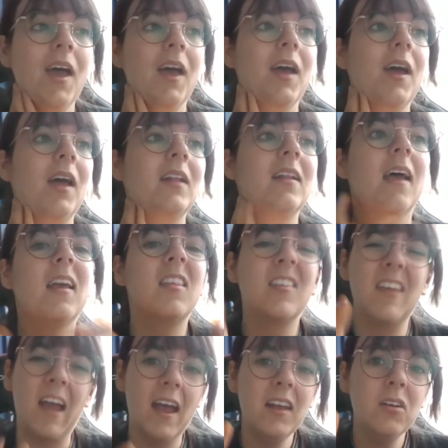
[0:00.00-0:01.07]
That is
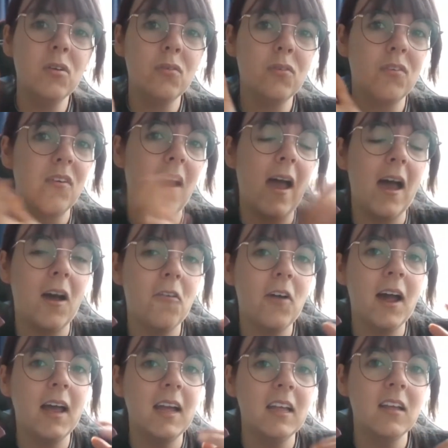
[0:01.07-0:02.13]
kind of how
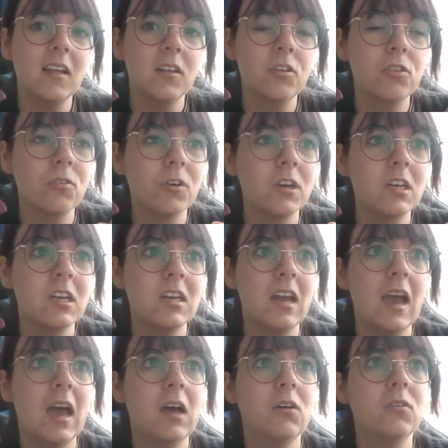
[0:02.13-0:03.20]
I sorted it
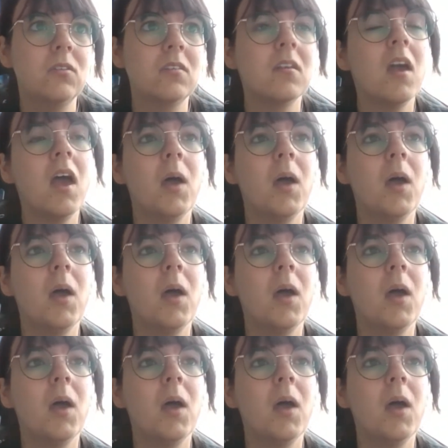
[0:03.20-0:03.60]
out,